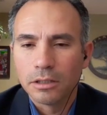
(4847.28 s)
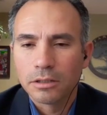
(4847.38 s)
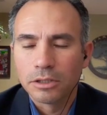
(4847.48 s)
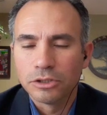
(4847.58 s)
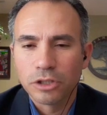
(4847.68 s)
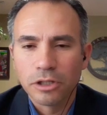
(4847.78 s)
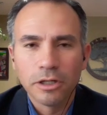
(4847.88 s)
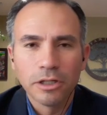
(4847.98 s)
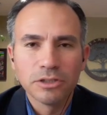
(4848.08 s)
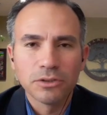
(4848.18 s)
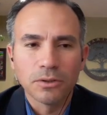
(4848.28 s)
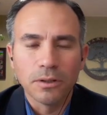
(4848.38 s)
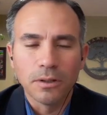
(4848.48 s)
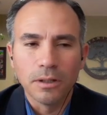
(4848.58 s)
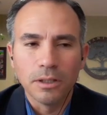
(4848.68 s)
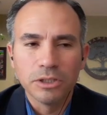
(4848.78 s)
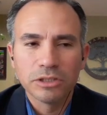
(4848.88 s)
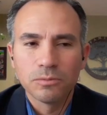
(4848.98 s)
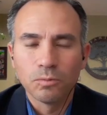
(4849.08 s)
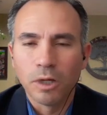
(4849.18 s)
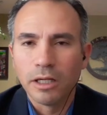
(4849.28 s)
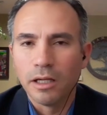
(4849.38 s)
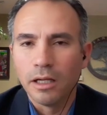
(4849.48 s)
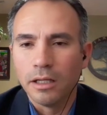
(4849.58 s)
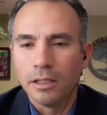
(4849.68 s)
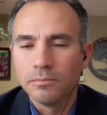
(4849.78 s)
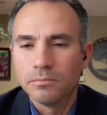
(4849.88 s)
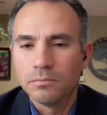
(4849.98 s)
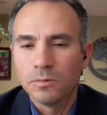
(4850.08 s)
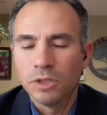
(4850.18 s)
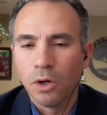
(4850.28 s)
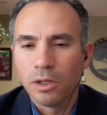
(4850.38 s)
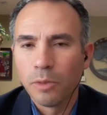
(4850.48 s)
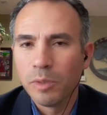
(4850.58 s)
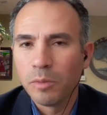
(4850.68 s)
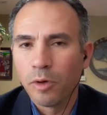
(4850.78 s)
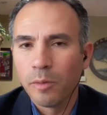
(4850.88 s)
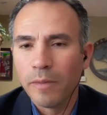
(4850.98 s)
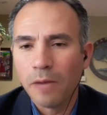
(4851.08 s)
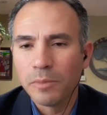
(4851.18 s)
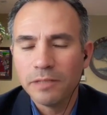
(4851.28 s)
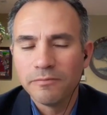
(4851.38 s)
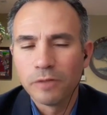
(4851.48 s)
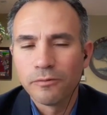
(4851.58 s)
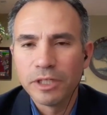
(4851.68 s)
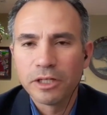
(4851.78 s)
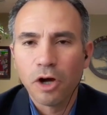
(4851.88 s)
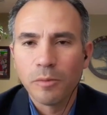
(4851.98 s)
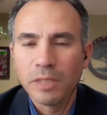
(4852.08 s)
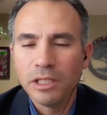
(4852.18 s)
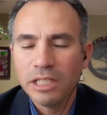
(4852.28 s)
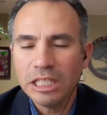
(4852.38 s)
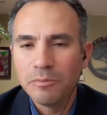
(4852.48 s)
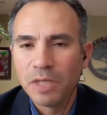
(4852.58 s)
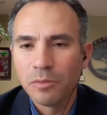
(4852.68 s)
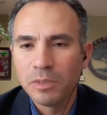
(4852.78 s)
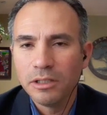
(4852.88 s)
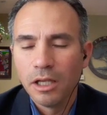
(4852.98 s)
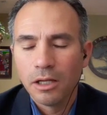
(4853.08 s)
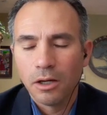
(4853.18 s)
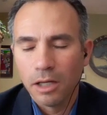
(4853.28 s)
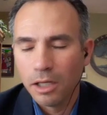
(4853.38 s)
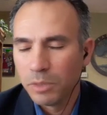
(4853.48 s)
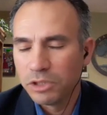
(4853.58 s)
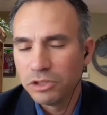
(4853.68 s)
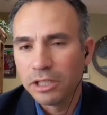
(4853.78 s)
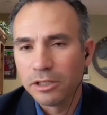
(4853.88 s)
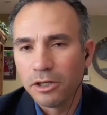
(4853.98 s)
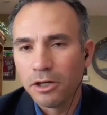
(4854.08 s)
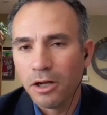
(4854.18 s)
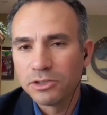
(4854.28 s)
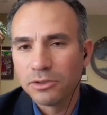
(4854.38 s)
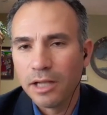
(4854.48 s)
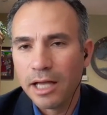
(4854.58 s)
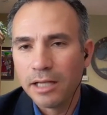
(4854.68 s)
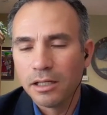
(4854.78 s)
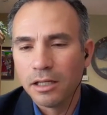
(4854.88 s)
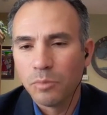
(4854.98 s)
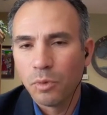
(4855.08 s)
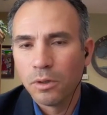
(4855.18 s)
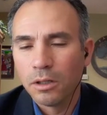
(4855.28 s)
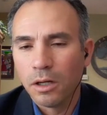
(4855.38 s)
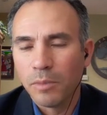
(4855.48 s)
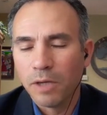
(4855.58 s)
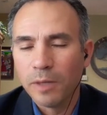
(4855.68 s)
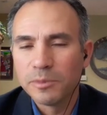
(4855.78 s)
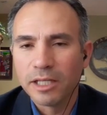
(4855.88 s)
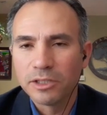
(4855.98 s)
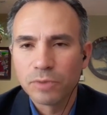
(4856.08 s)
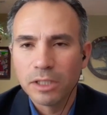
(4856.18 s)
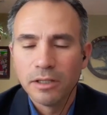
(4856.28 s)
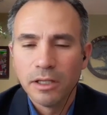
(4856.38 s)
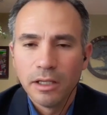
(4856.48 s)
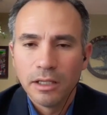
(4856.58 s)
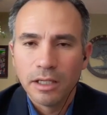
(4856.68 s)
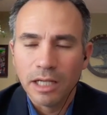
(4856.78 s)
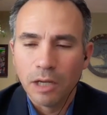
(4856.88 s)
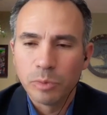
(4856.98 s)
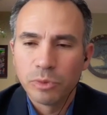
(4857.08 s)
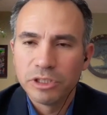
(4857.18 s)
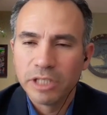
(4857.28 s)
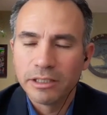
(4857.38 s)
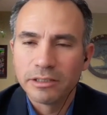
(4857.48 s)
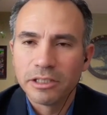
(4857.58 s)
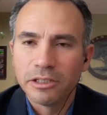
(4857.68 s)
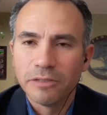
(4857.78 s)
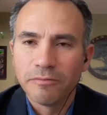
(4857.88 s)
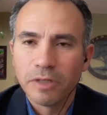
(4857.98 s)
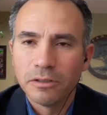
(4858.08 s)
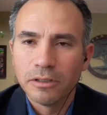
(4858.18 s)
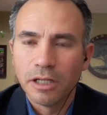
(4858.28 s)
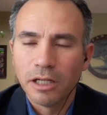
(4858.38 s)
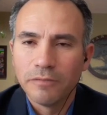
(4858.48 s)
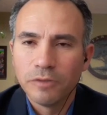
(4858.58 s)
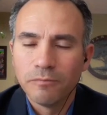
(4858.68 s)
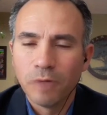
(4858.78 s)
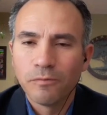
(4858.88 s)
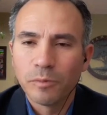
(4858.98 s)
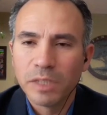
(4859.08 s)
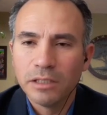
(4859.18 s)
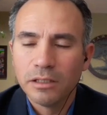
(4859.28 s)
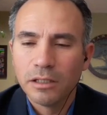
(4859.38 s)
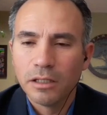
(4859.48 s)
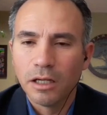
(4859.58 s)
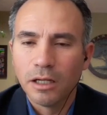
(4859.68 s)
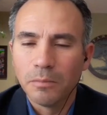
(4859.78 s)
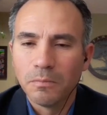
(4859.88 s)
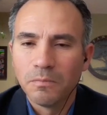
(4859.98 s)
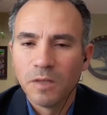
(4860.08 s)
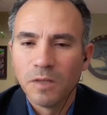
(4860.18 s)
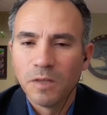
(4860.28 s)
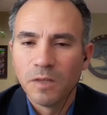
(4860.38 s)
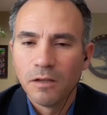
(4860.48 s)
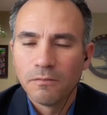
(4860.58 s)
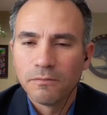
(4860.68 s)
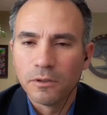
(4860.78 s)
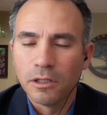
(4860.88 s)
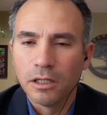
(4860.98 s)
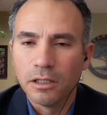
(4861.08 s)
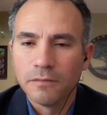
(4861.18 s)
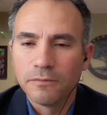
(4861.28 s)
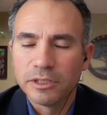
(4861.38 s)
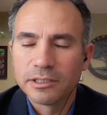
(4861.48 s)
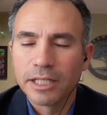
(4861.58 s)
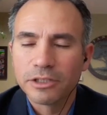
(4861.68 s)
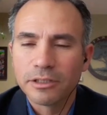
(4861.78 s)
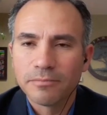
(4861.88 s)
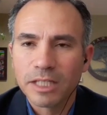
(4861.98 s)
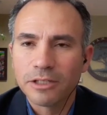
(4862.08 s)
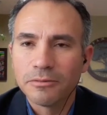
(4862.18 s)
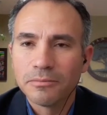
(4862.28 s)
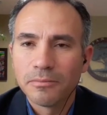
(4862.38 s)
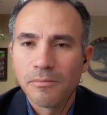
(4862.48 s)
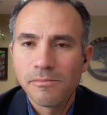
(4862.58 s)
concerns or just want to know a little bit more about me, feel free to call me, email me. But you can learn also a lot more on my website as well. And I would appreciate and consider your vote if you vote for me for this election. Thank you.